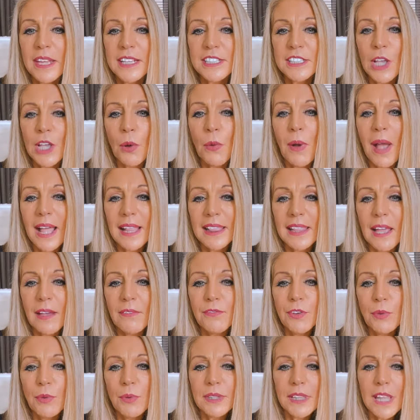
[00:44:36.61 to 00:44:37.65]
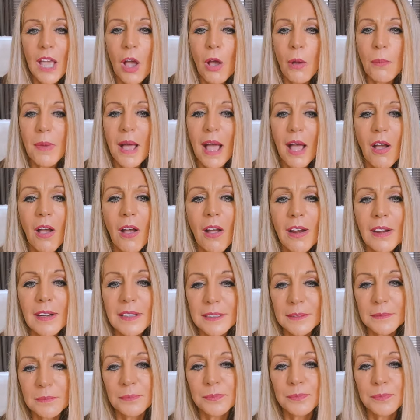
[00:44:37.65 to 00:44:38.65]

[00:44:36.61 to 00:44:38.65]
So I love you with all my heart.